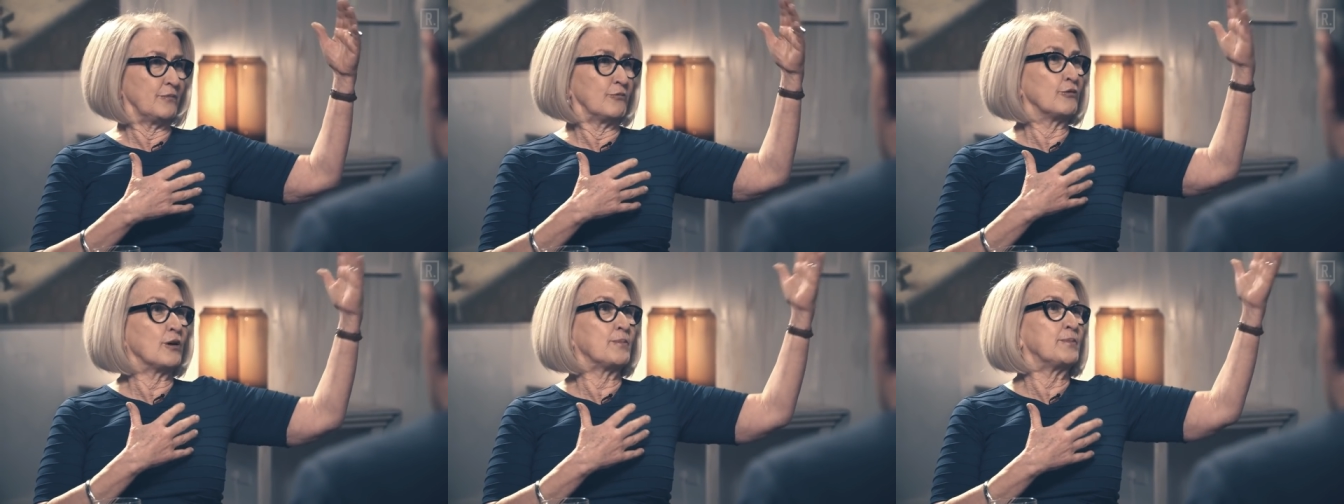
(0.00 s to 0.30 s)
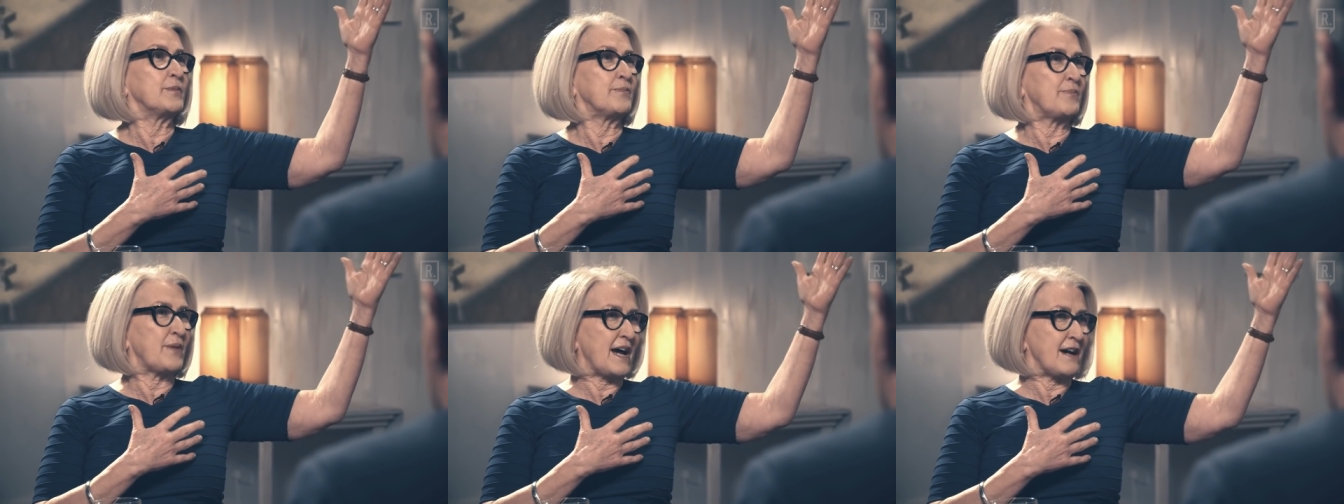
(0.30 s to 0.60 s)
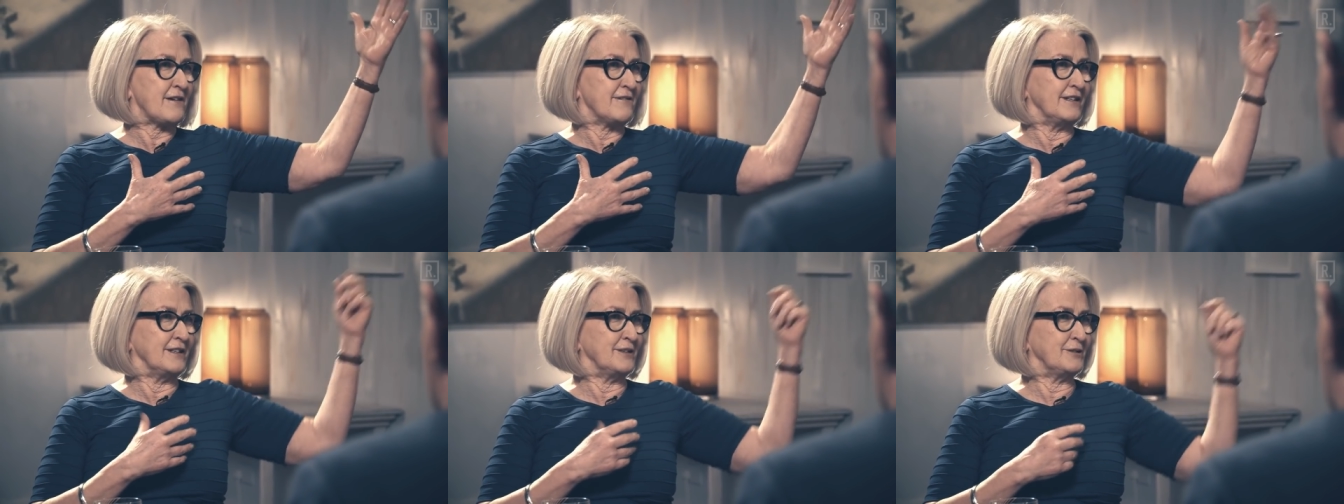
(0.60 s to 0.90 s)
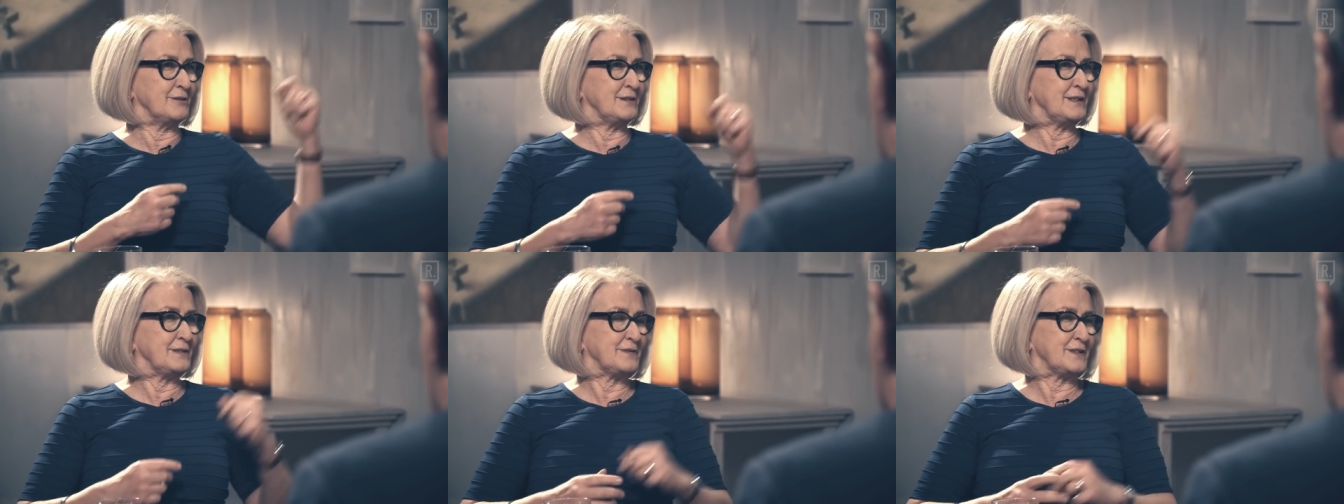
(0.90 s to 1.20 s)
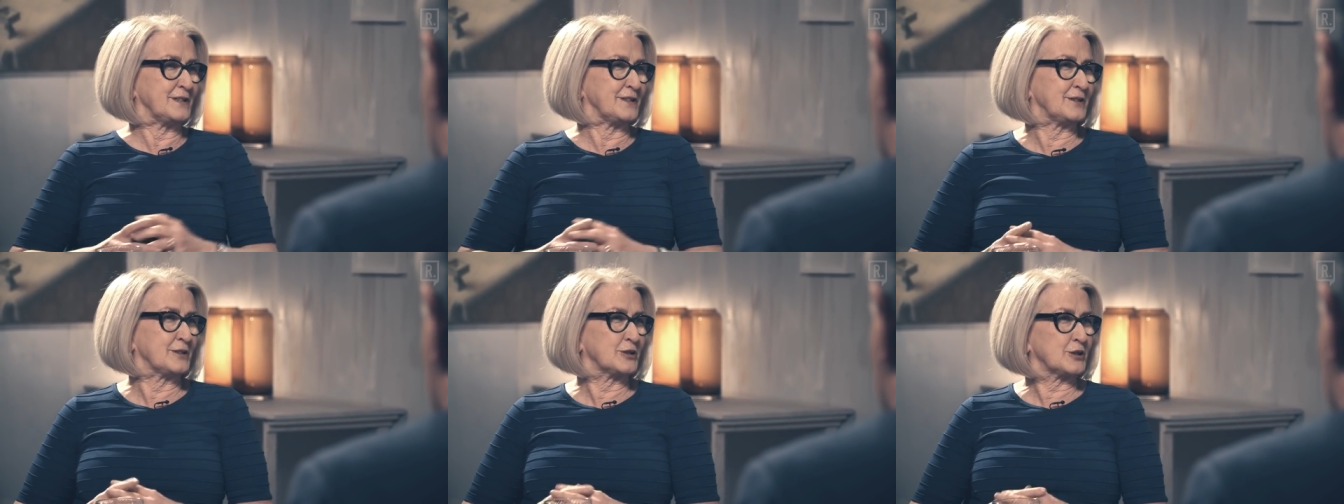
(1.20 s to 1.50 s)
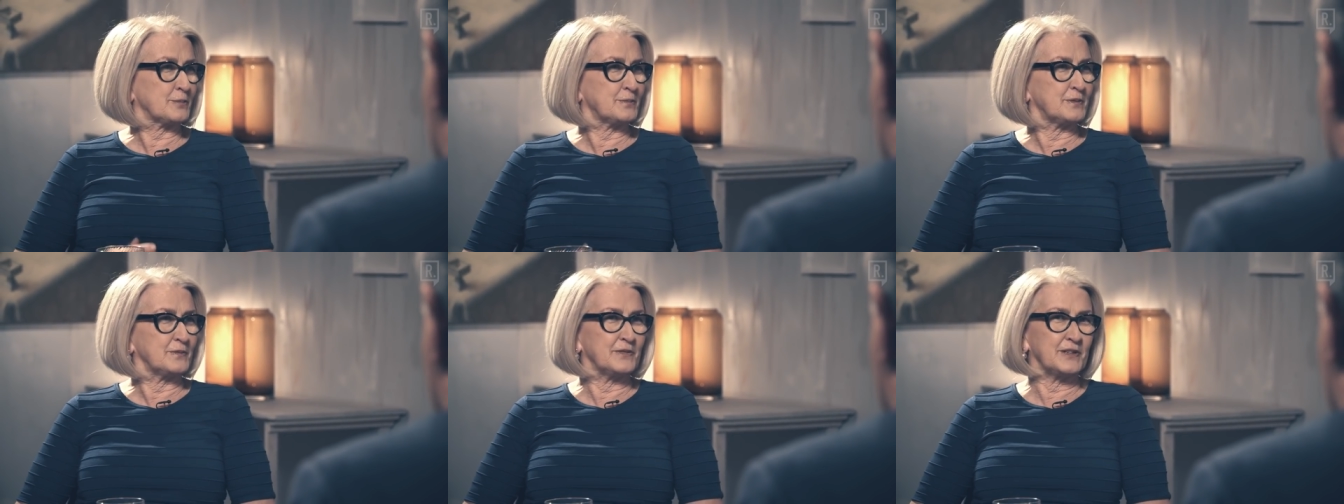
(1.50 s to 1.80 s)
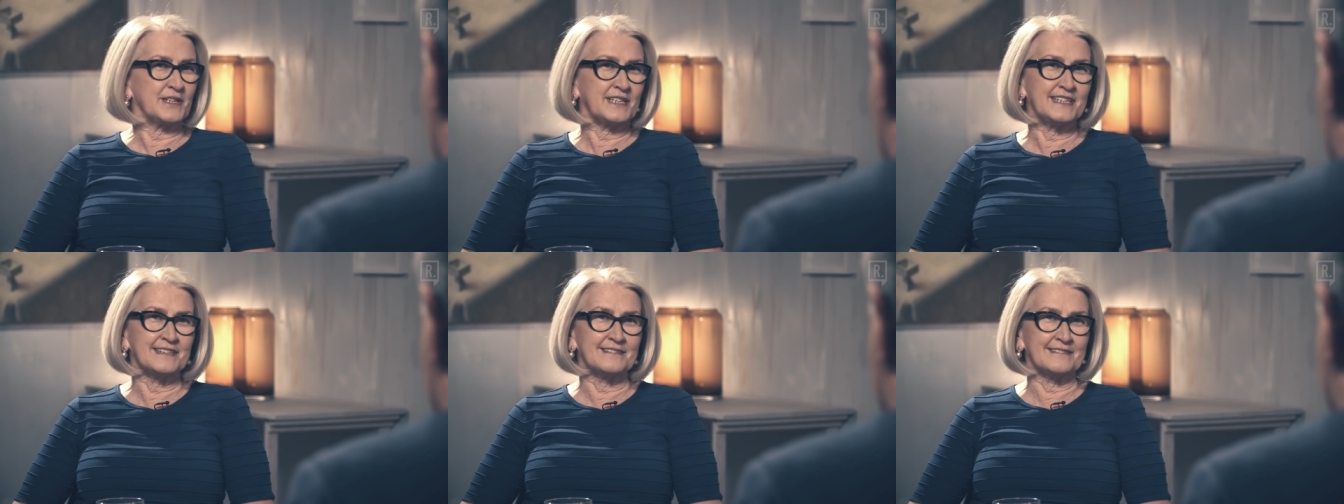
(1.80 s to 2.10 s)
robber baron who lived at the top of
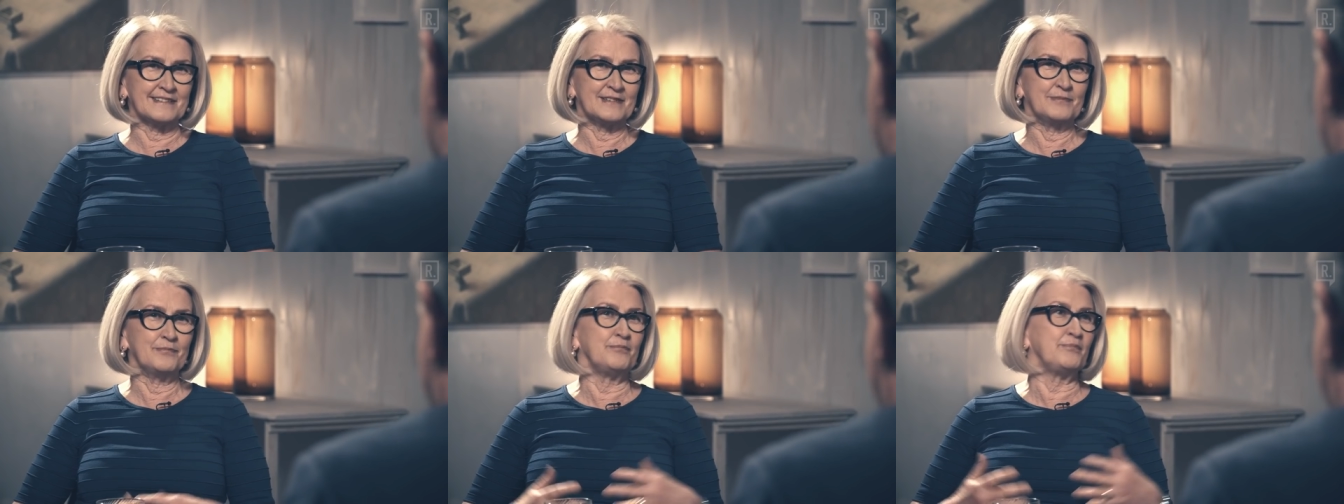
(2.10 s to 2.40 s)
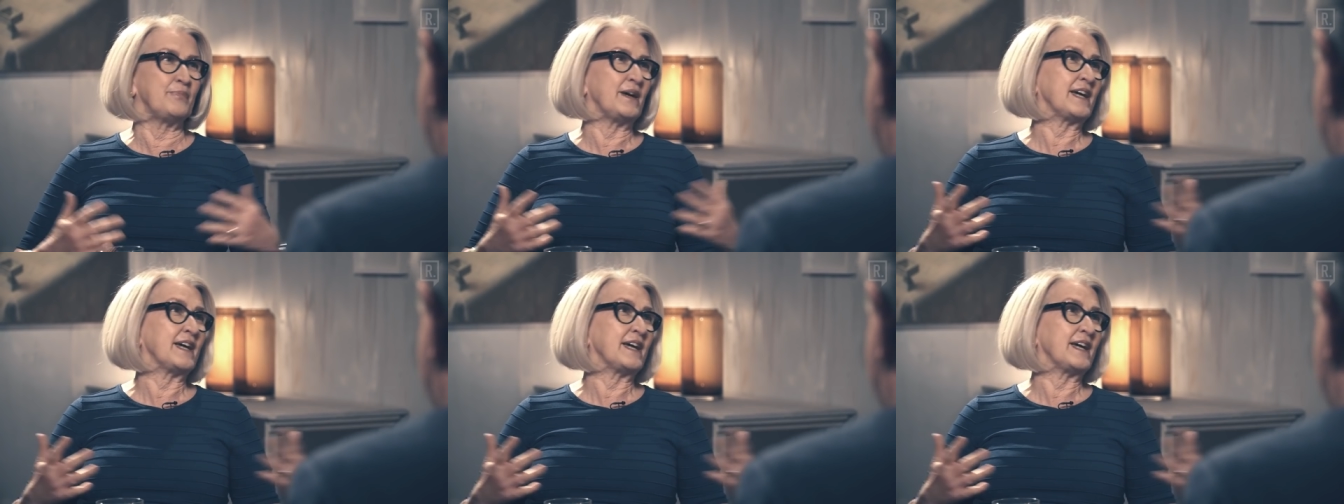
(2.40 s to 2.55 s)
the hill and